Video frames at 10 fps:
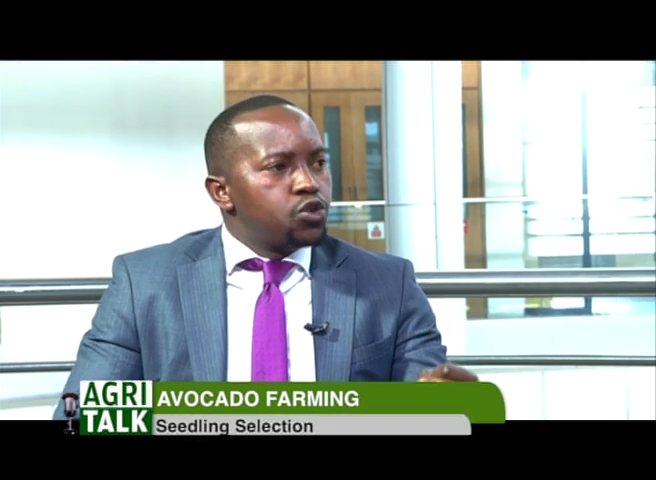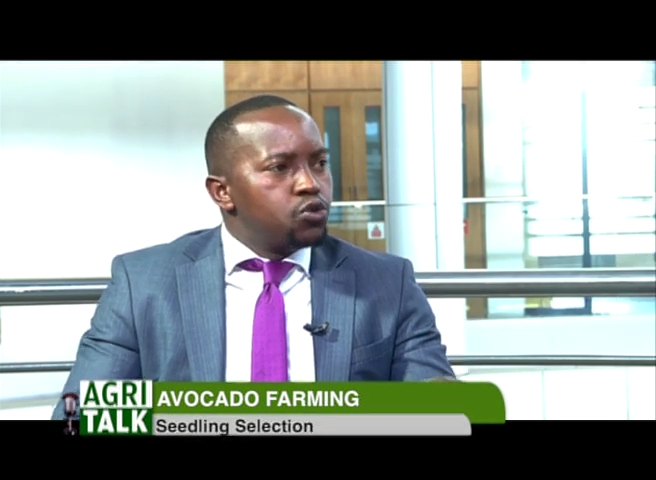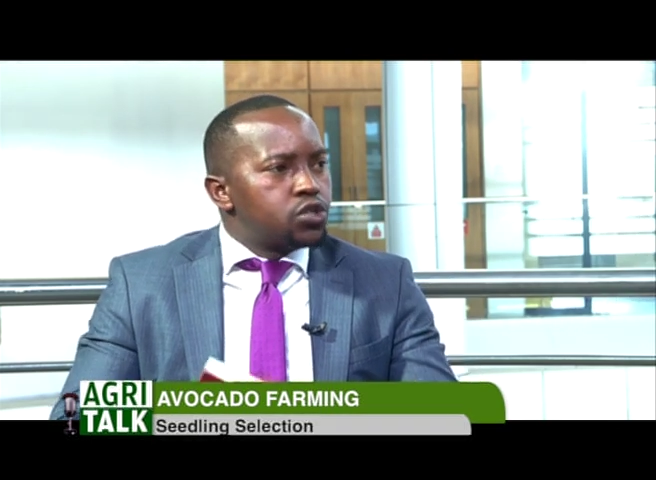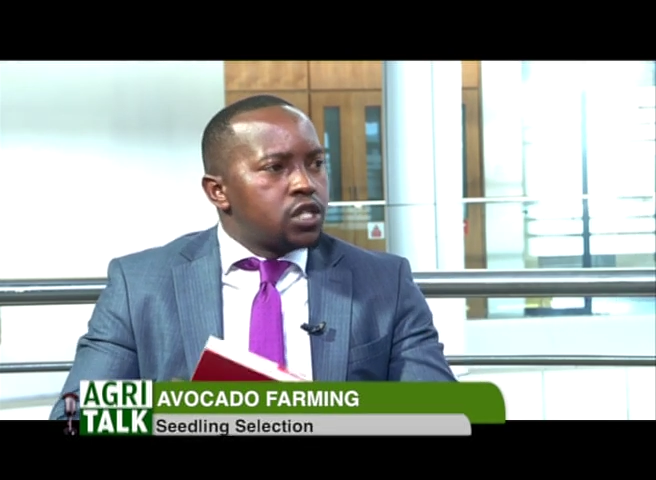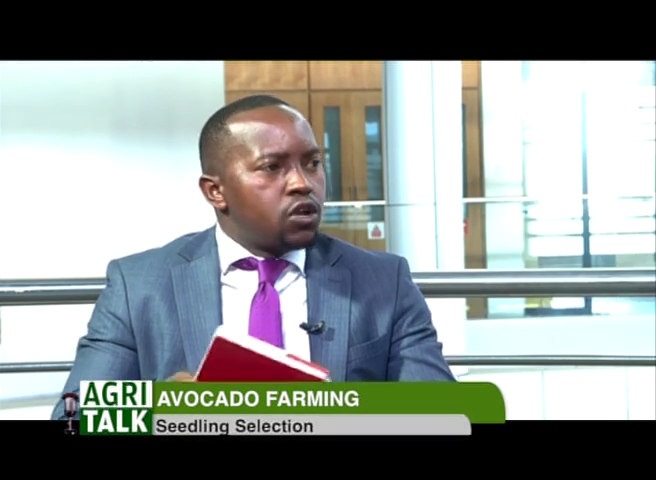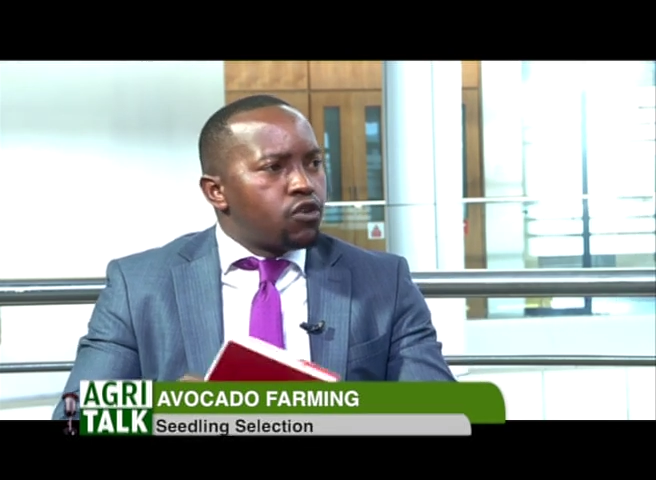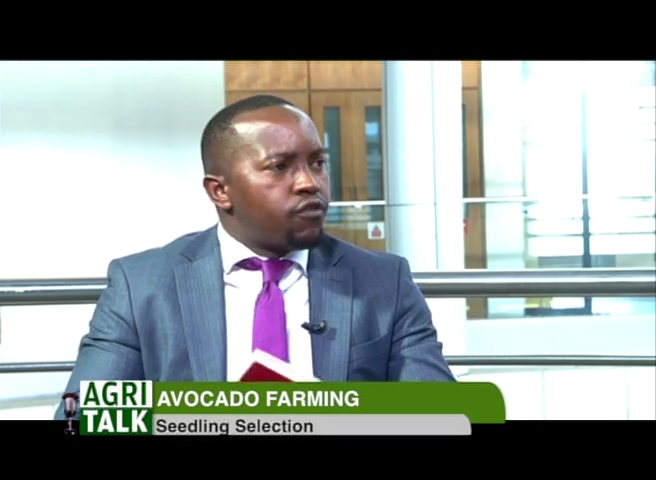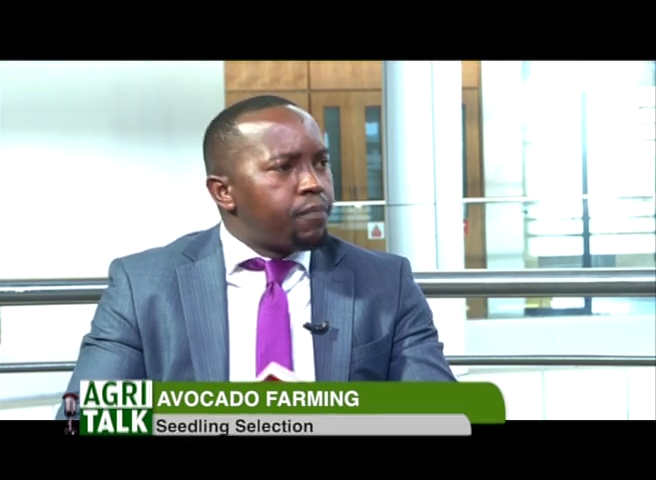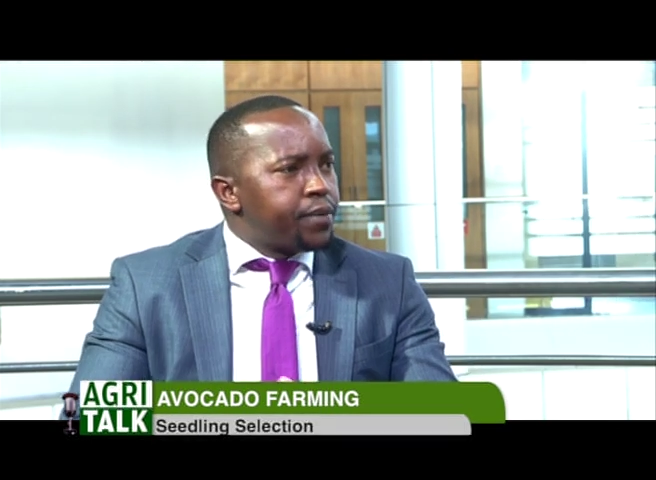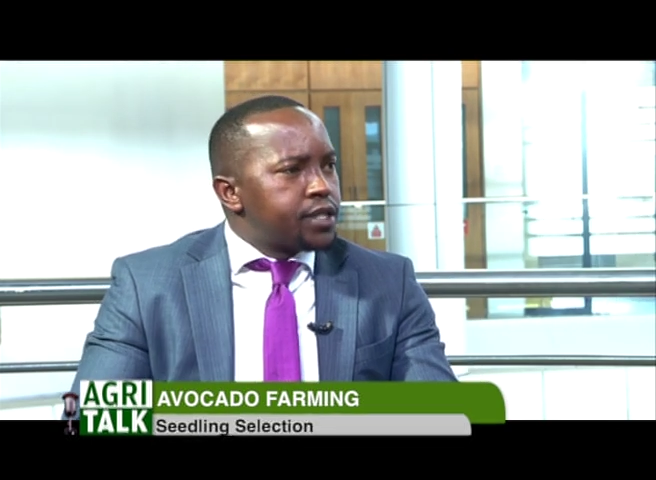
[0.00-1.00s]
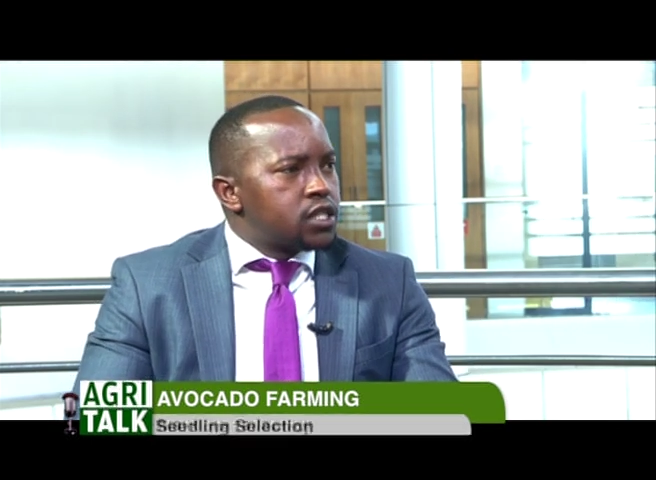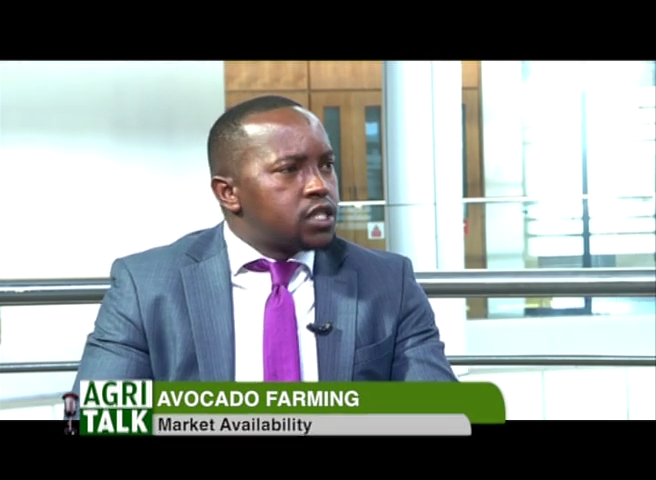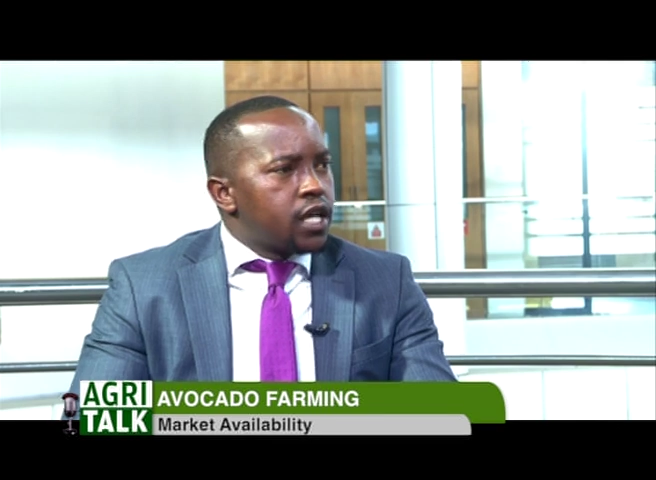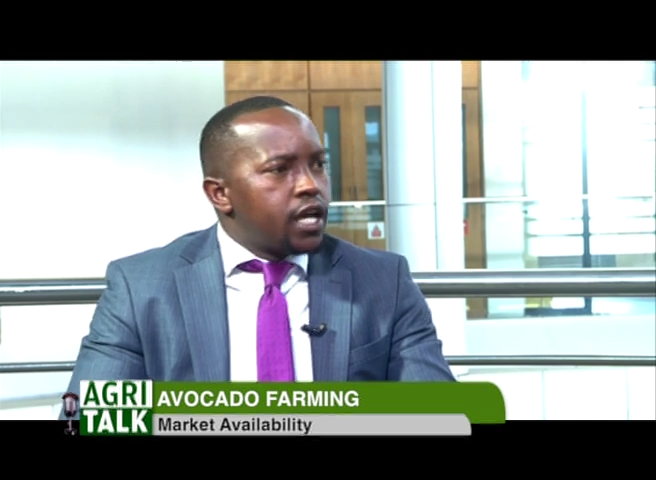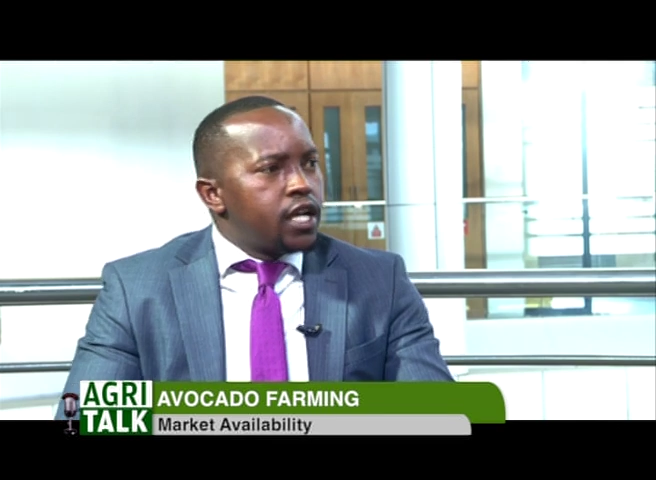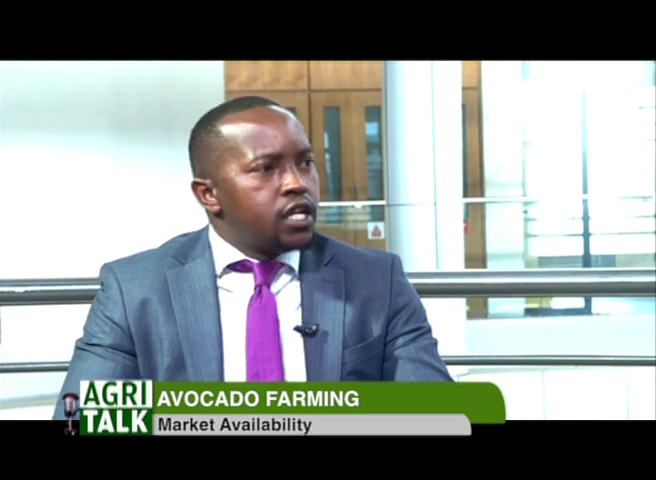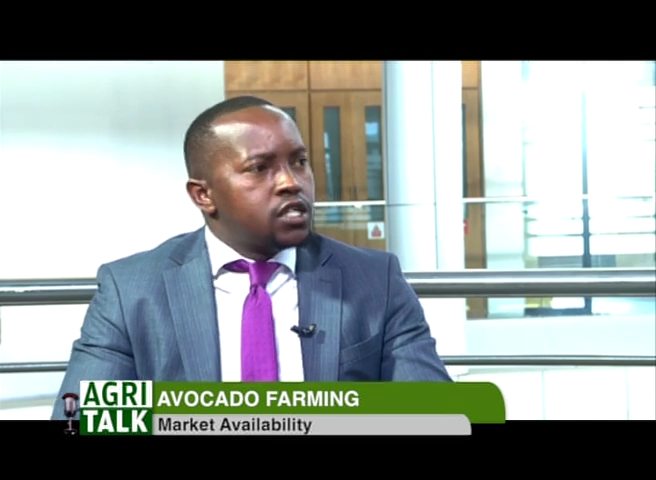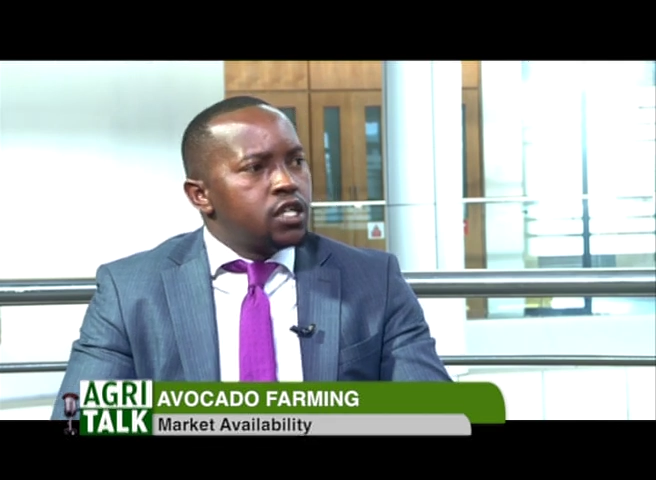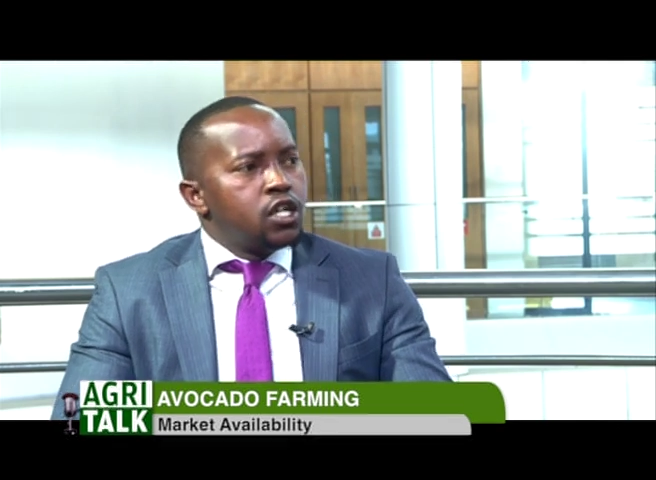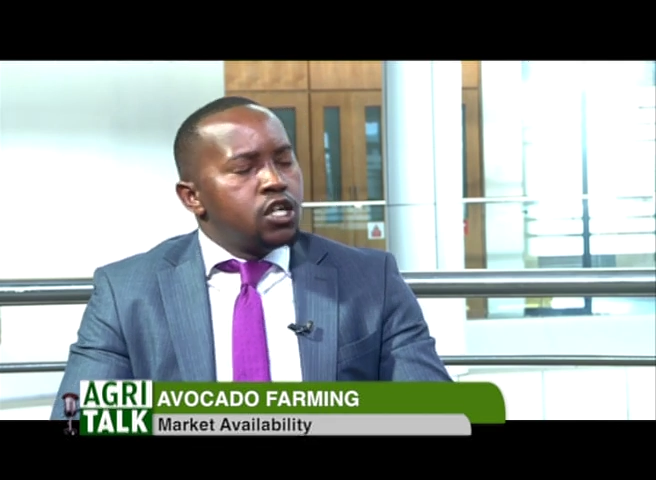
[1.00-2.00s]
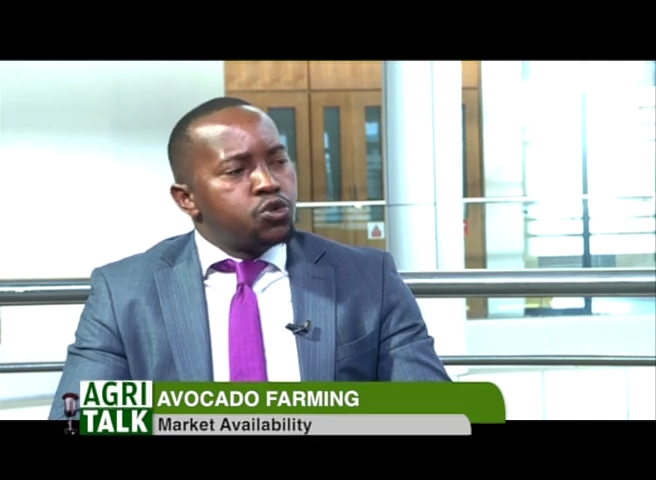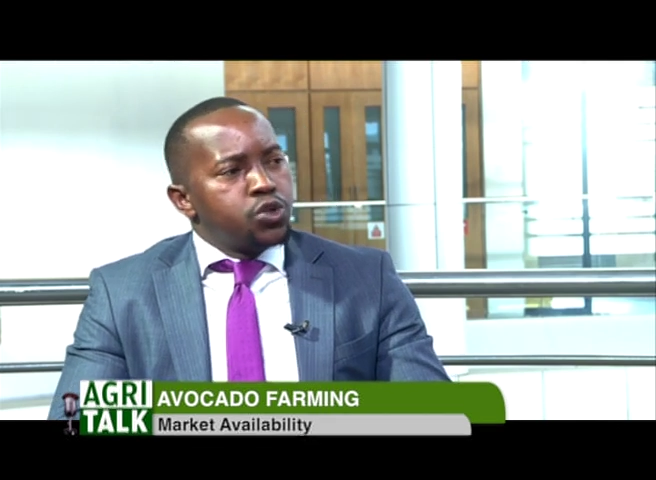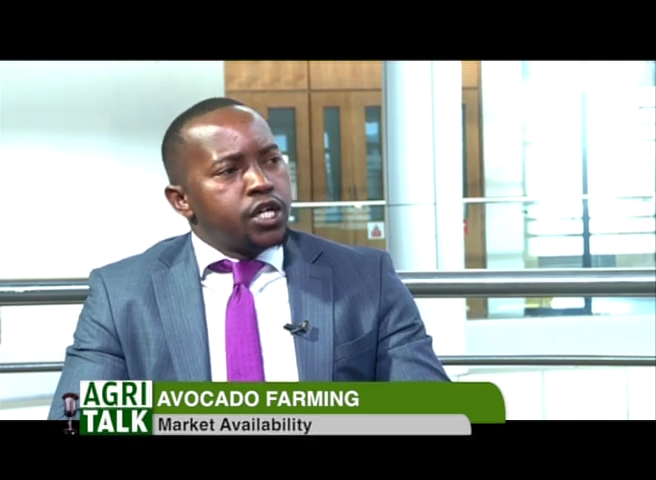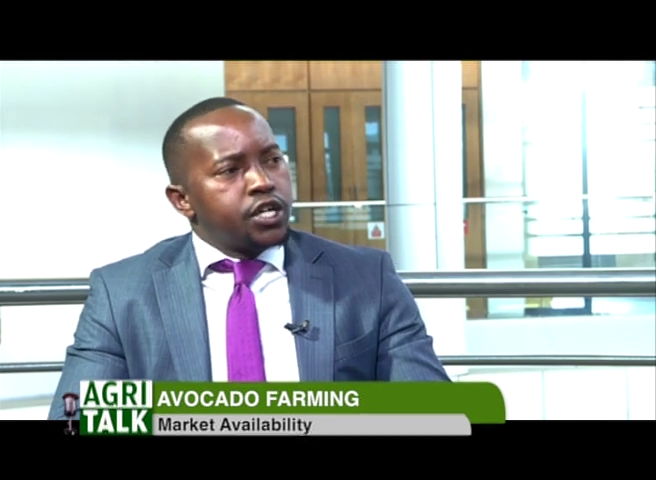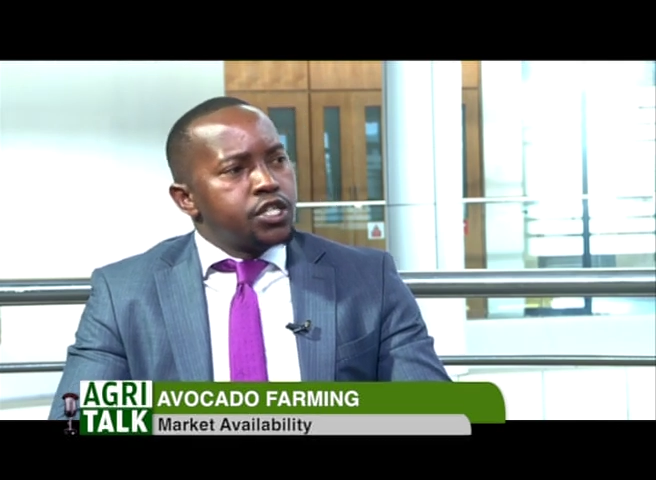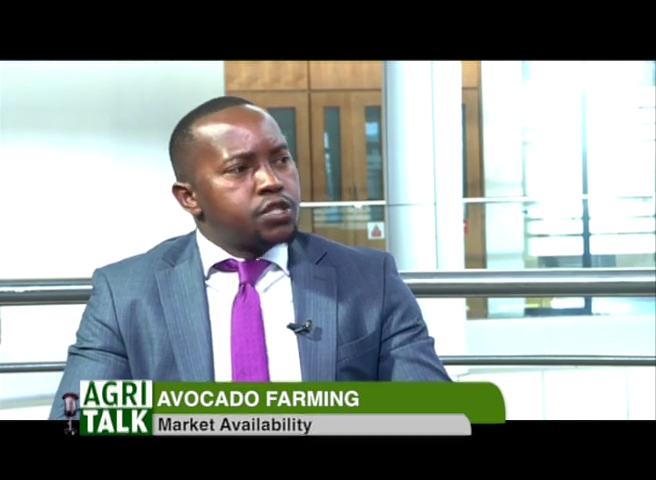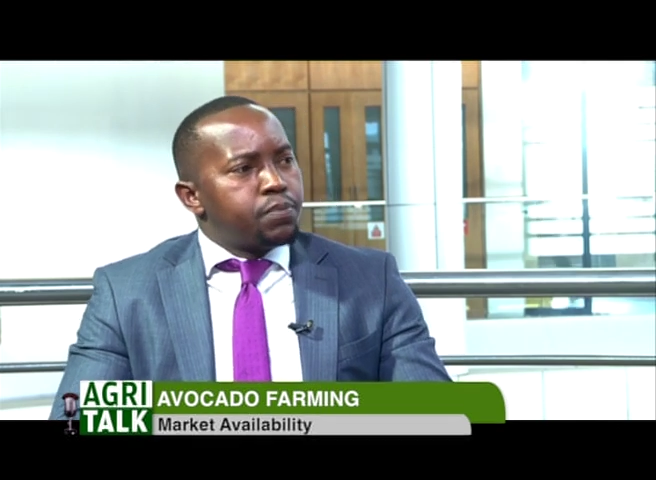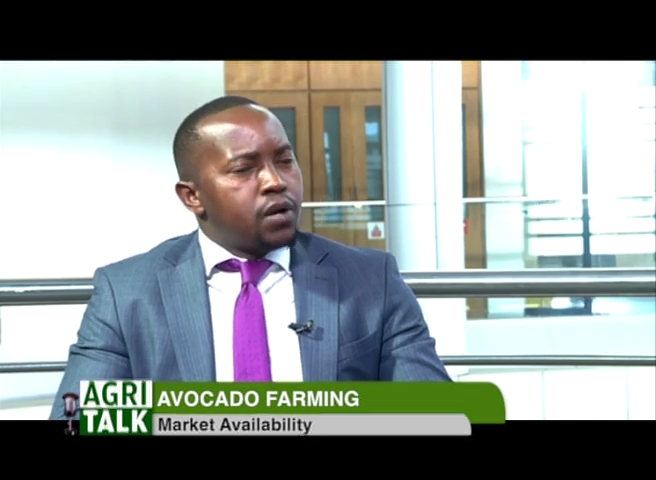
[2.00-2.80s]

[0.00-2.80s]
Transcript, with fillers: we use a lot of pesticide to increase,